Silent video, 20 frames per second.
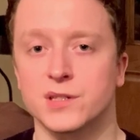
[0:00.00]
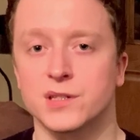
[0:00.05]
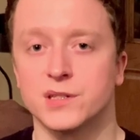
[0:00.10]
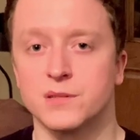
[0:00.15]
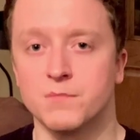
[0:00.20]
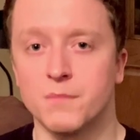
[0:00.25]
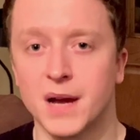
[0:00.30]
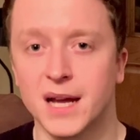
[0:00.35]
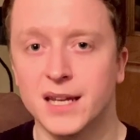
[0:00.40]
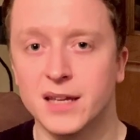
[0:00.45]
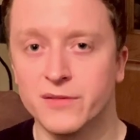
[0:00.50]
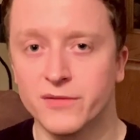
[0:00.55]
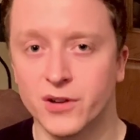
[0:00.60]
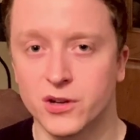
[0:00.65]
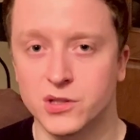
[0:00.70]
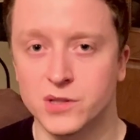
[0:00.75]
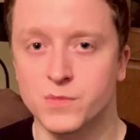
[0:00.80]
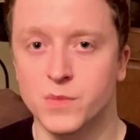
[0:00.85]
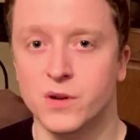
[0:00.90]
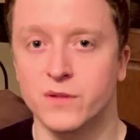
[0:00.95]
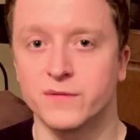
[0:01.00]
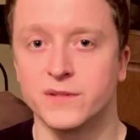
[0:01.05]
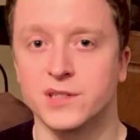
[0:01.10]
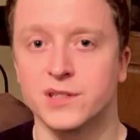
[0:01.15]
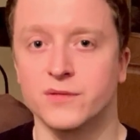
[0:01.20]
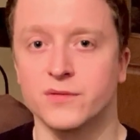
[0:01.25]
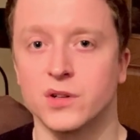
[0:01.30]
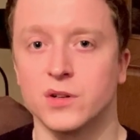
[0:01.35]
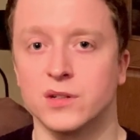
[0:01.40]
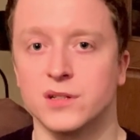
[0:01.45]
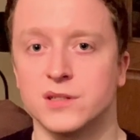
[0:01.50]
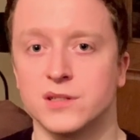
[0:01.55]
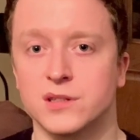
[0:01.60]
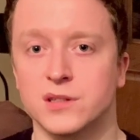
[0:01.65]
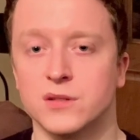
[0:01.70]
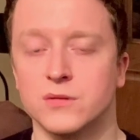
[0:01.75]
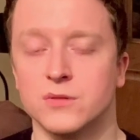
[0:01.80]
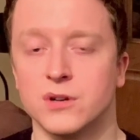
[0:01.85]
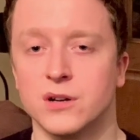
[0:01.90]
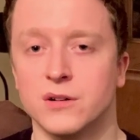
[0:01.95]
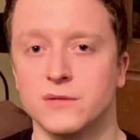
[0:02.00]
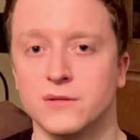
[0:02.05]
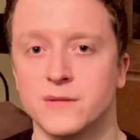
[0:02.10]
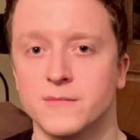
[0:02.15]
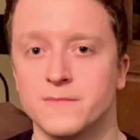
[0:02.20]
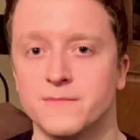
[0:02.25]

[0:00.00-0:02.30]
because many false prophets have gone into the world.